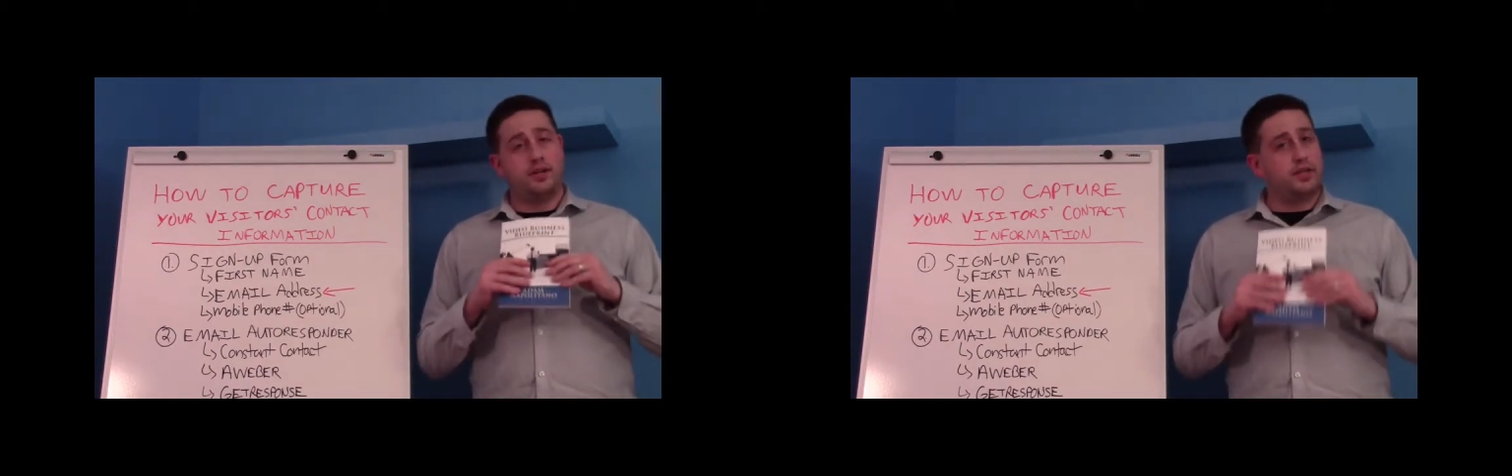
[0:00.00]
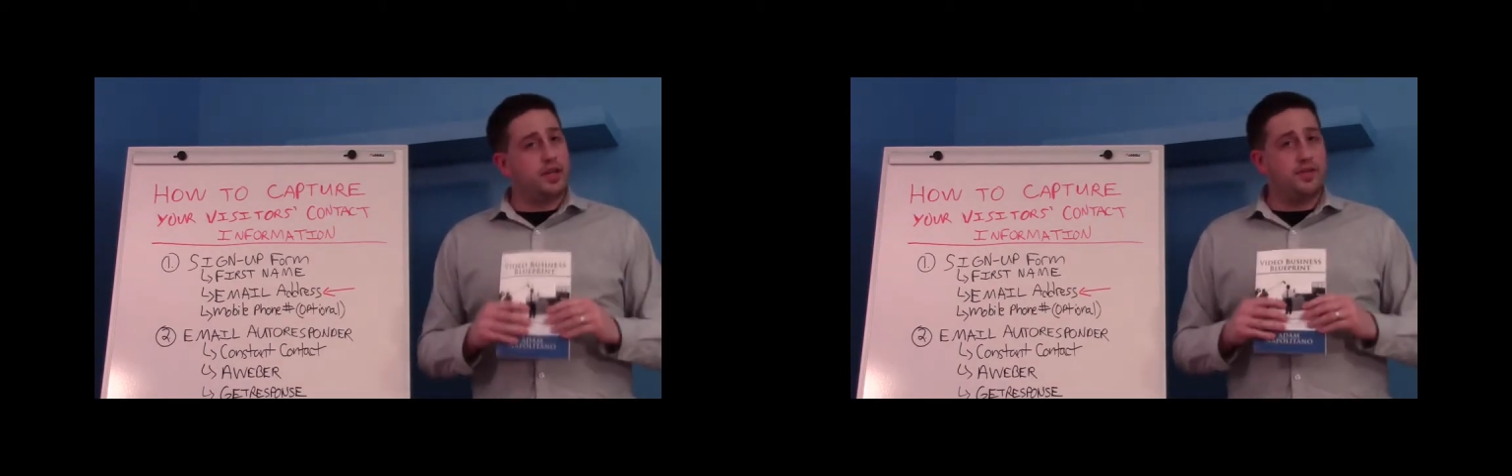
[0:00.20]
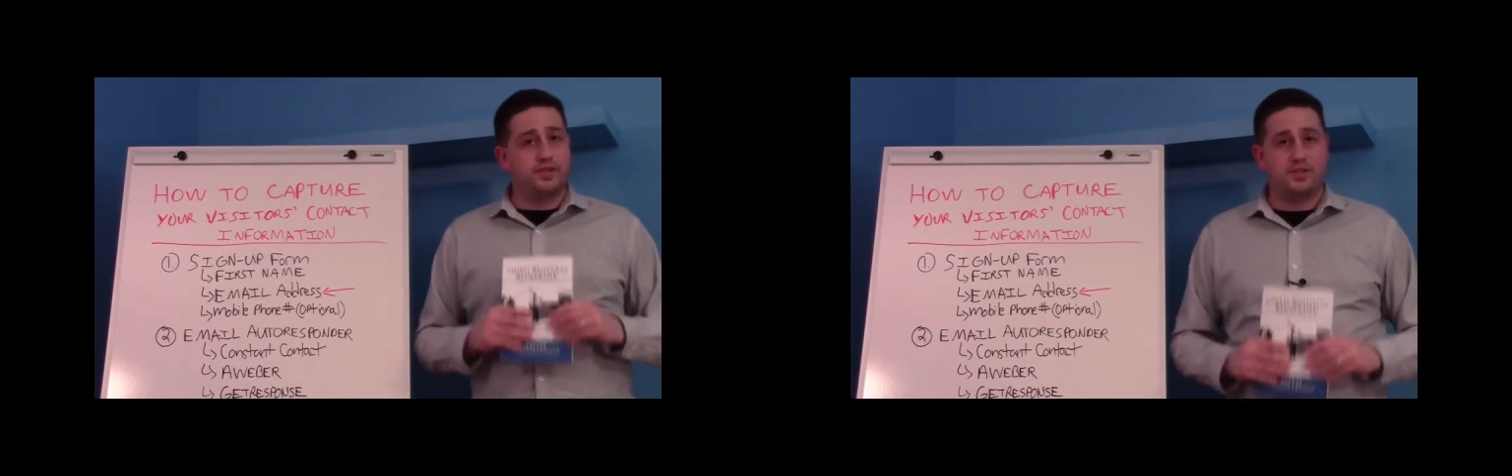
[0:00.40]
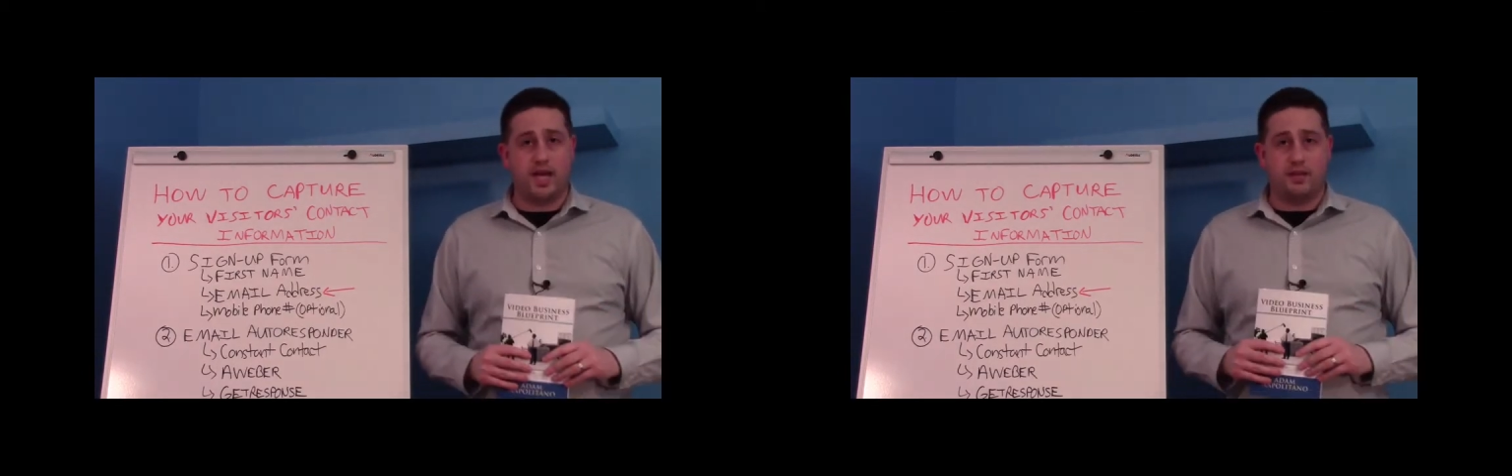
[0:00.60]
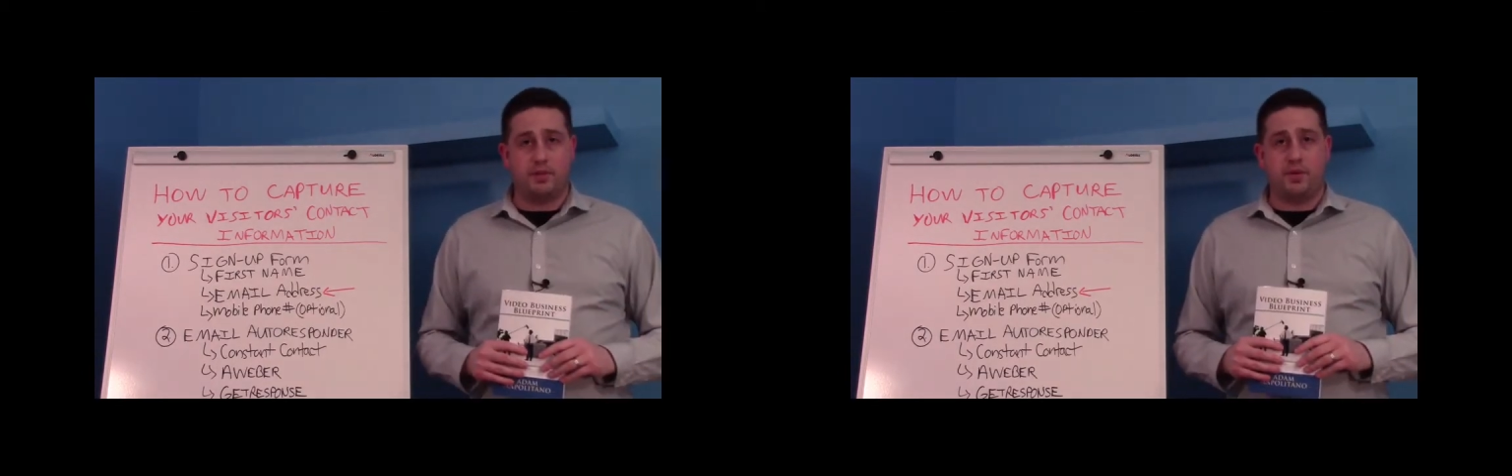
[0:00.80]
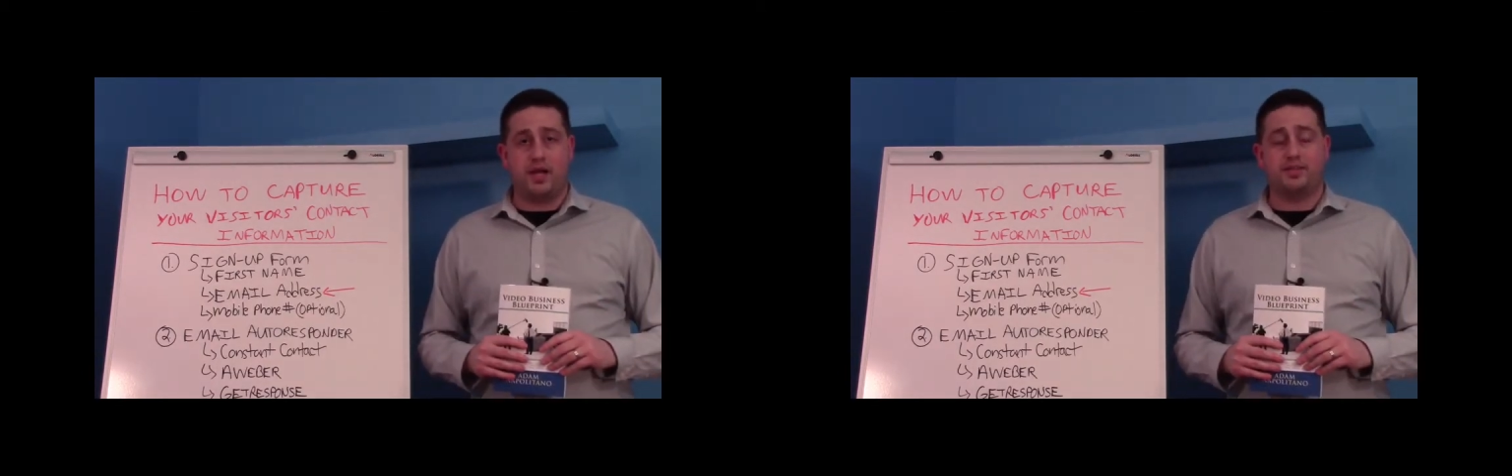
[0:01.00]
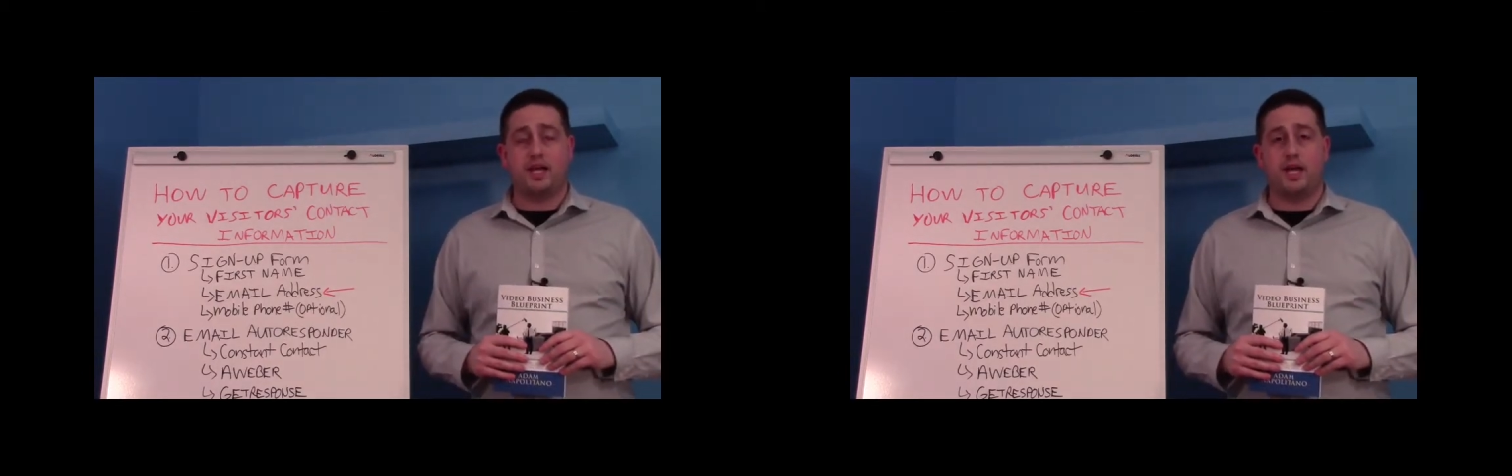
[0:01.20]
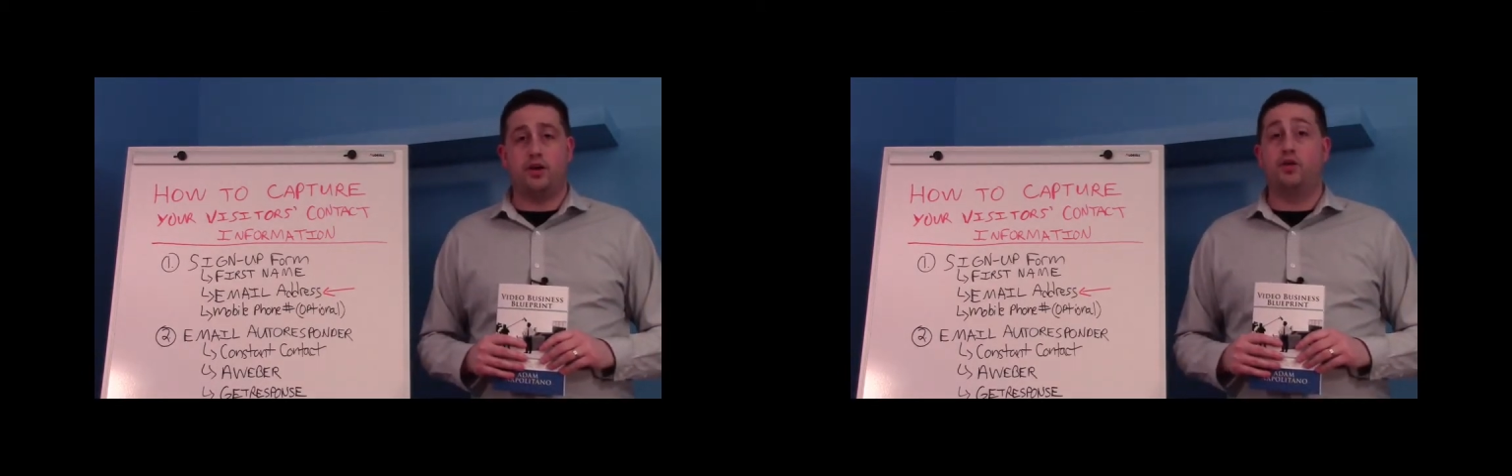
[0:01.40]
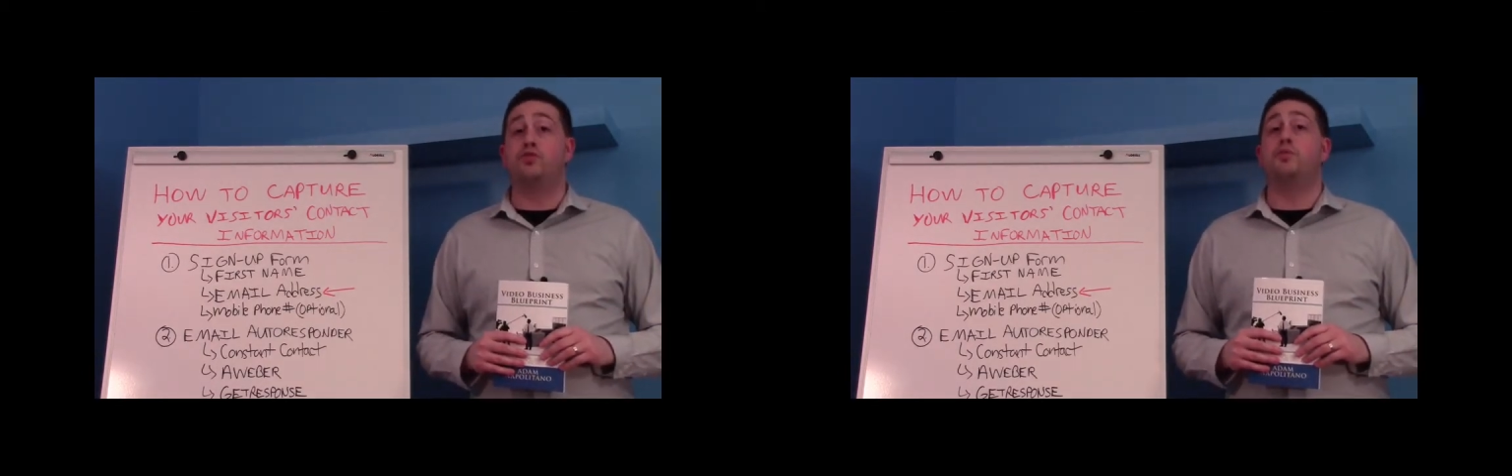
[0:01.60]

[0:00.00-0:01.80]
Again, this is Adam Napolitano